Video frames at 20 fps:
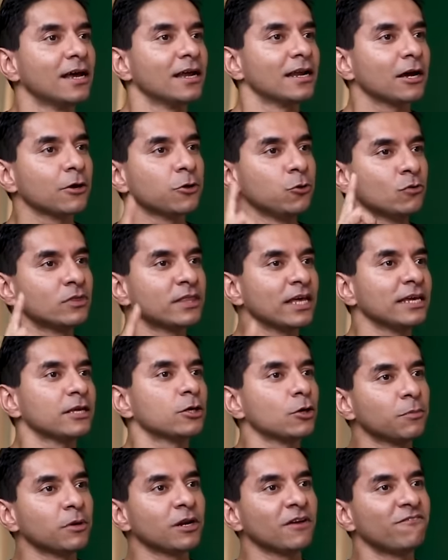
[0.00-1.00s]
Now you think
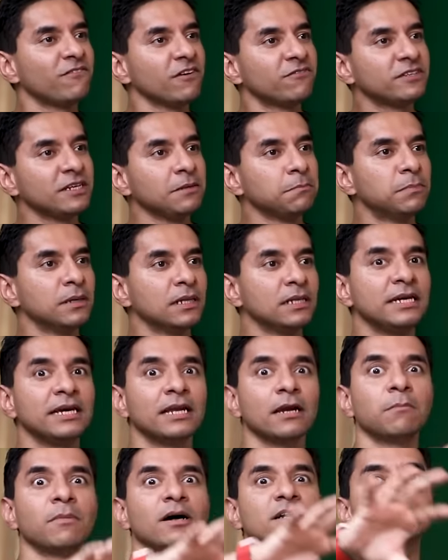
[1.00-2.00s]
you're putting 50 billion
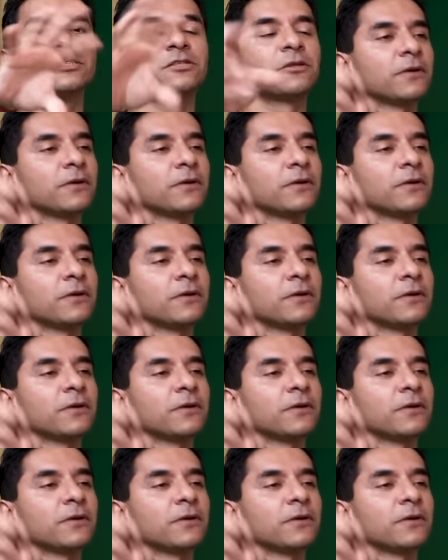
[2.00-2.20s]
amongst